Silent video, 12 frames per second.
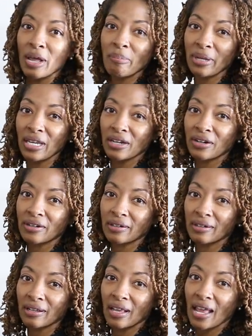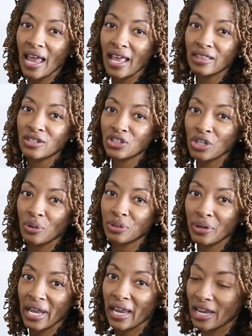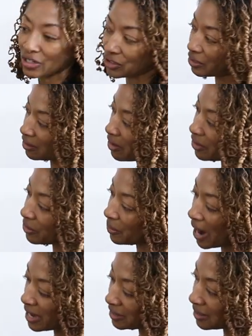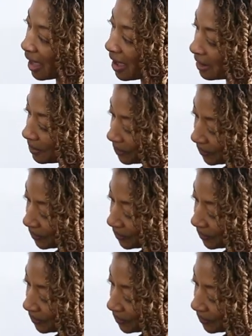up here at the shoulder edge on the right side.